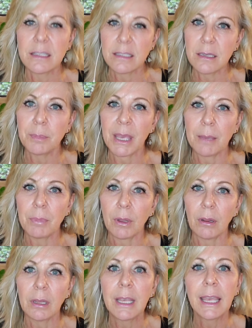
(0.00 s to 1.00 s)
to
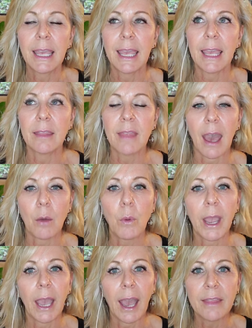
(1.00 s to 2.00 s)
people in that
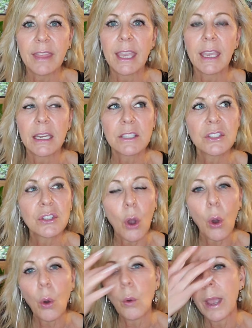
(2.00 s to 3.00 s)
way. I think it is
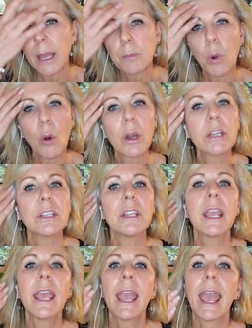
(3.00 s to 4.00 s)
so important.
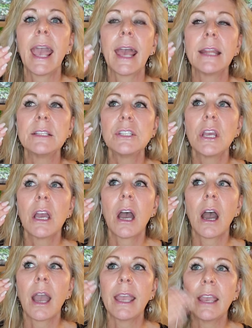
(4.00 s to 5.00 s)
And
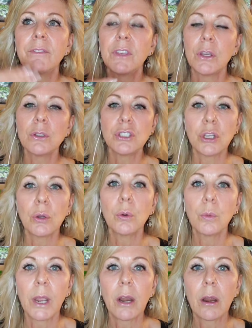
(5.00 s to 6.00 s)
if you do
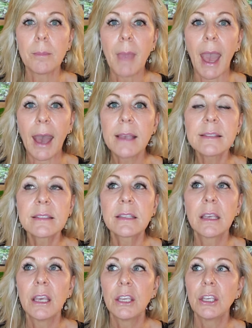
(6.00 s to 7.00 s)
wear a mask,
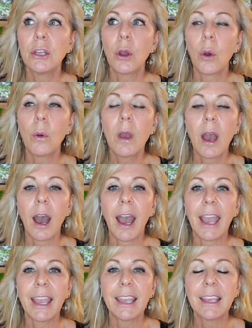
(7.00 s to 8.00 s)
you know,
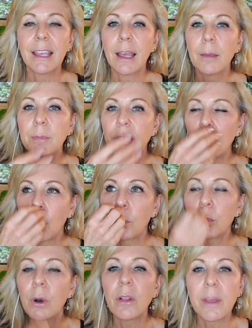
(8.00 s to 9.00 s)
I you know,
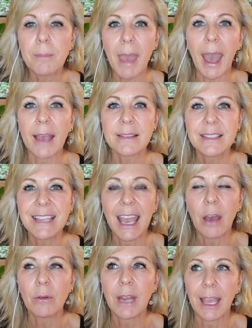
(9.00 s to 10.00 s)
pull the mask
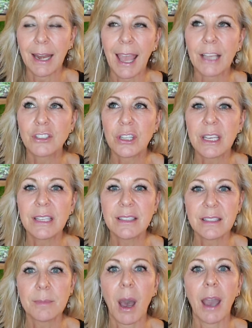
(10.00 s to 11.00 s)
down and actually
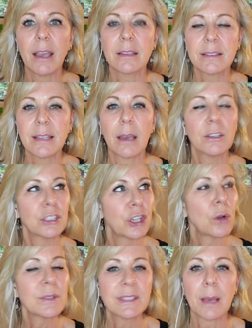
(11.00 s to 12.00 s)
smile. So,
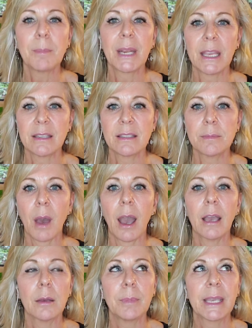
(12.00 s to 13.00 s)
show somebody a
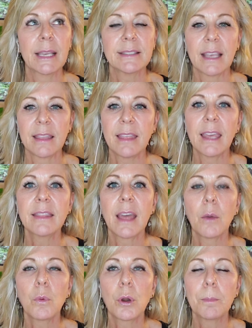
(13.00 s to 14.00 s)
smile because I think
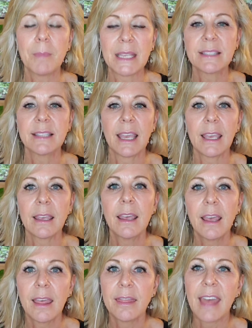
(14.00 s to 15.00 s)
that we're missing
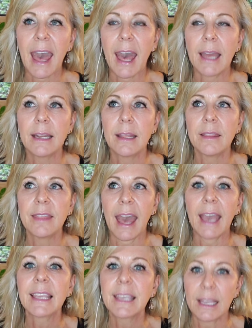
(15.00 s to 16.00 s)
that
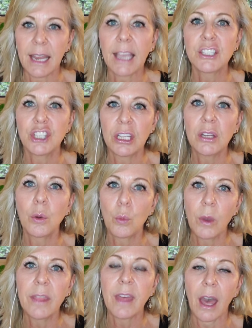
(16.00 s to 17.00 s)
that connection
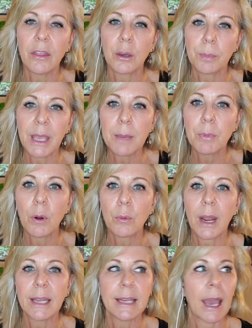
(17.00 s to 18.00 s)
with other people
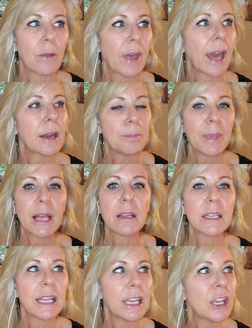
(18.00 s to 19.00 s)
right now. That
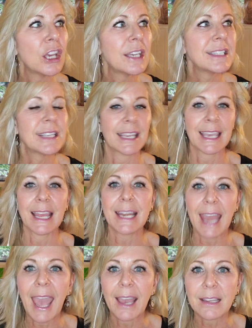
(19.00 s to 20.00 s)
ability to
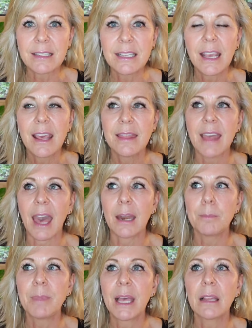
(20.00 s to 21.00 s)
connect, that
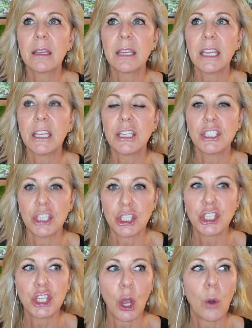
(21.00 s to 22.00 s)
ability to
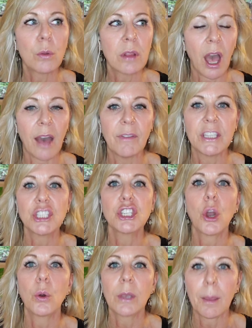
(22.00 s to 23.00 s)
show love and
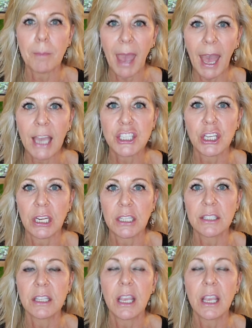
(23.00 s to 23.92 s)
show compassion and